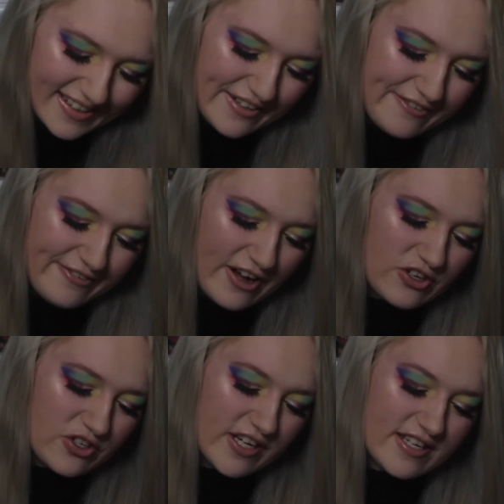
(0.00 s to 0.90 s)

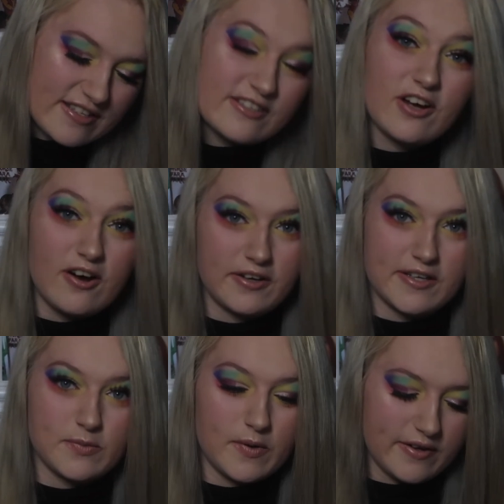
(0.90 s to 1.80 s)
Fudge is the
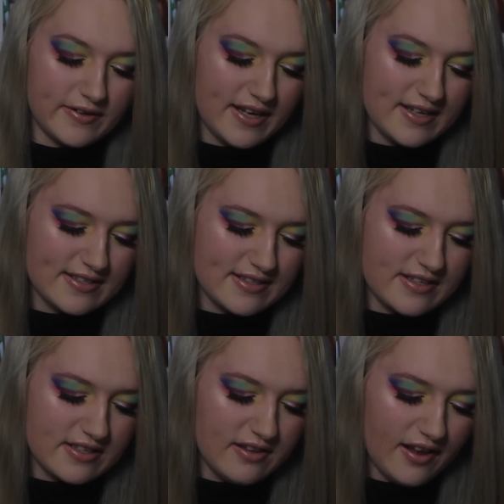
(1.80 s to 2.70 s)
darkest one. It is
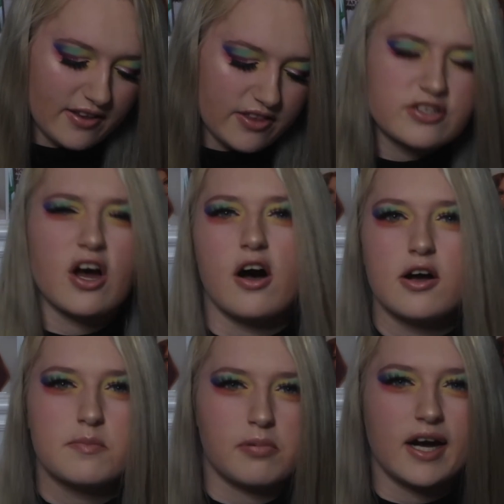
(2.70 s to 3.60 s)
the
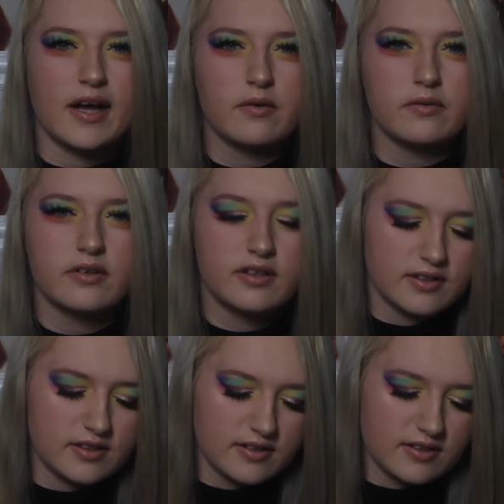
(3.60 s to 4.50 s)
dark brown.
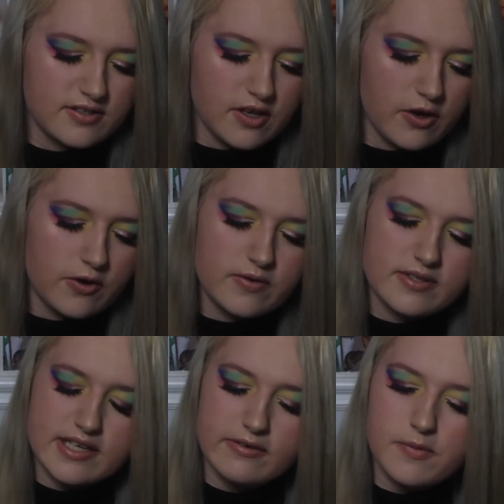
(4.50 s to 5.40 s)
So
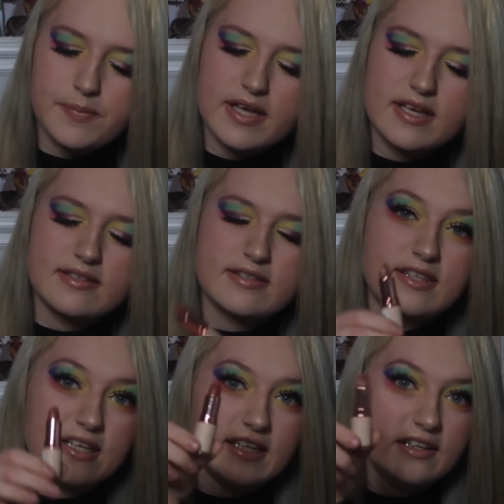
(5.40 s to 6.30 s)
syrup is
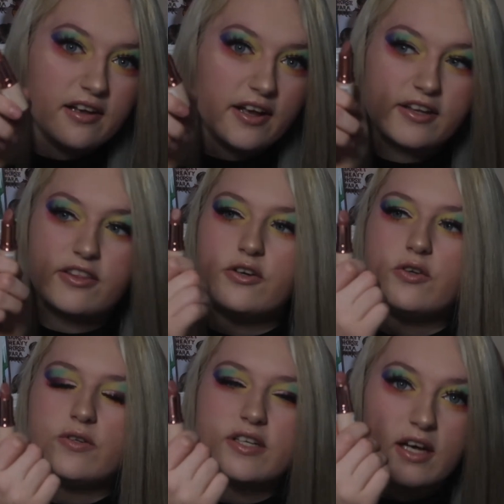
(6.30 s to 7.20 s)
the
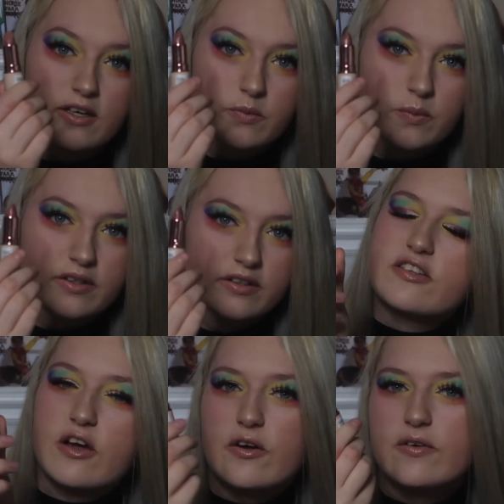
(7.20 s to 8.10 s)
nudie coloured one.
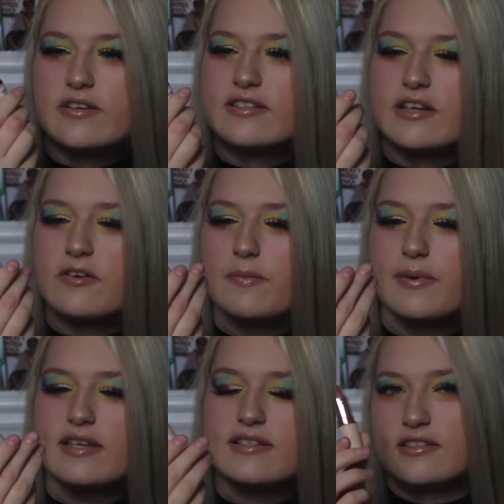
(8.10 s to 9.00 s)
So syrup
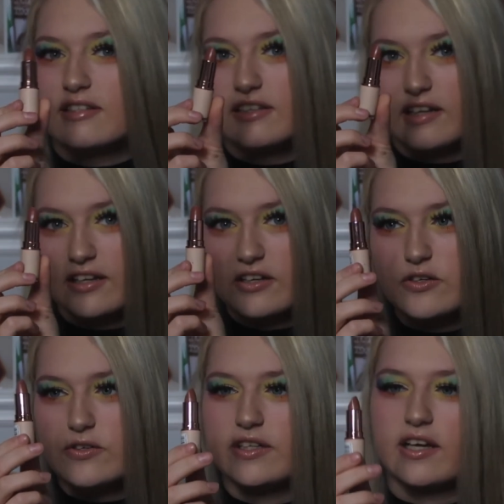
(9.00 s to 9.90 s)
is the
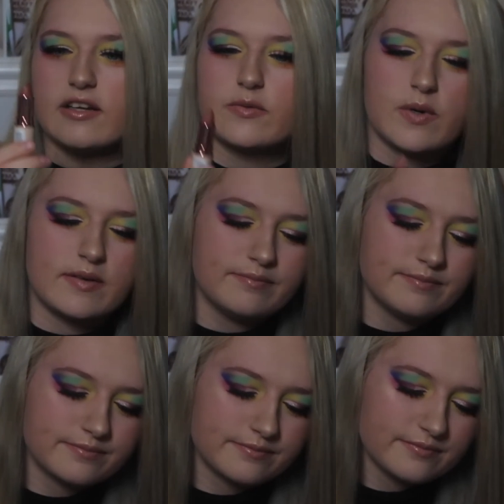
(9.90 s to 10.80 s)
nudie coloured one,
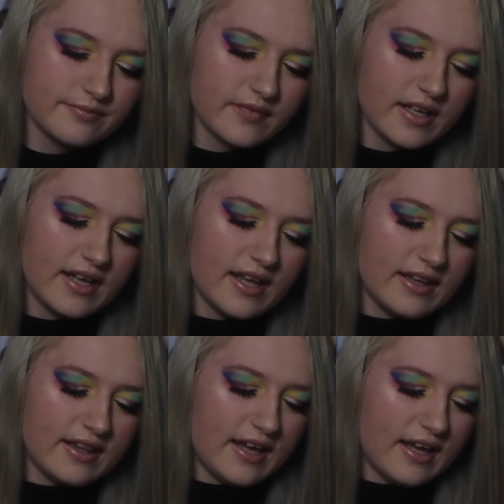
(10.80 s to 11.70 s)

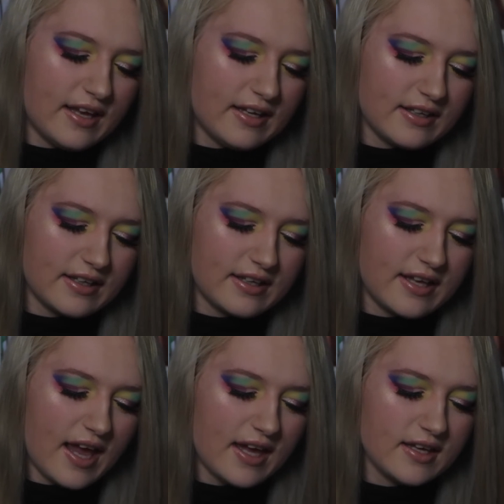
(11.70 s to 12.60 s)
and then
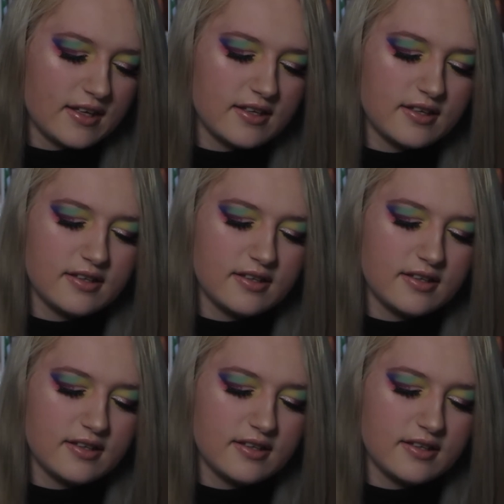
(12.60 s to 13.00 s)
cake.